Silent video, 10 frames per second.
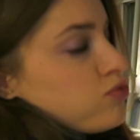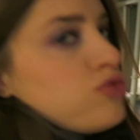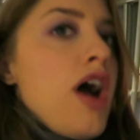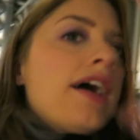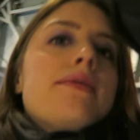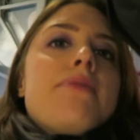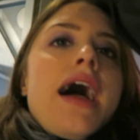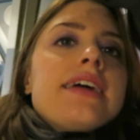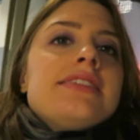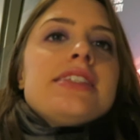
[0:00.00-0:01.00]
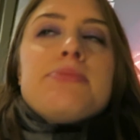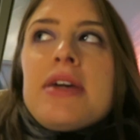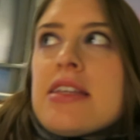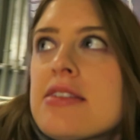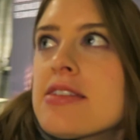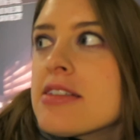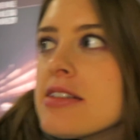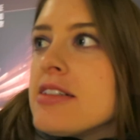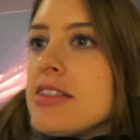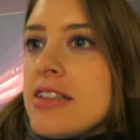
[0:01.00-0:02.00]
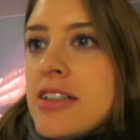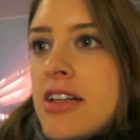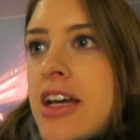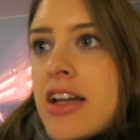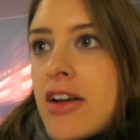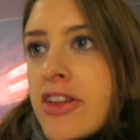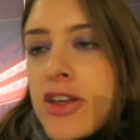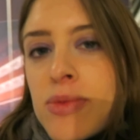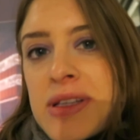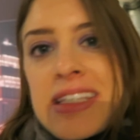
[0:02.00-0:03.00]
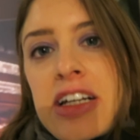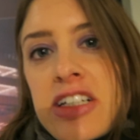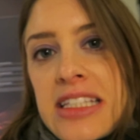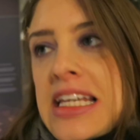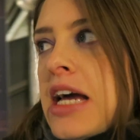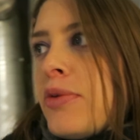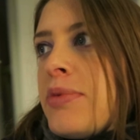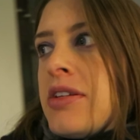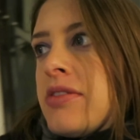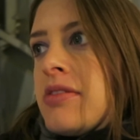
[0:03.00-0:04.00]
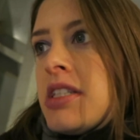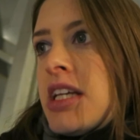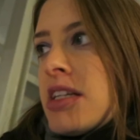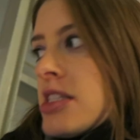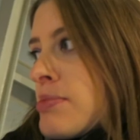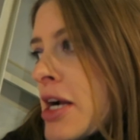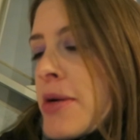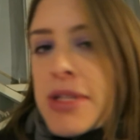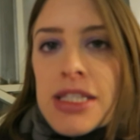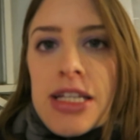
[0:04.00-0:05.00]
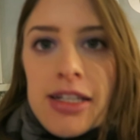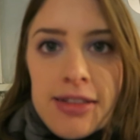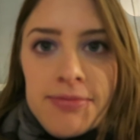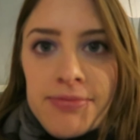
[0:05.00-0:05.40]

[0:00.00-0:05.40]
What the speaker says: rocket back to space, and all the humans that are inside will be used to get experimented on.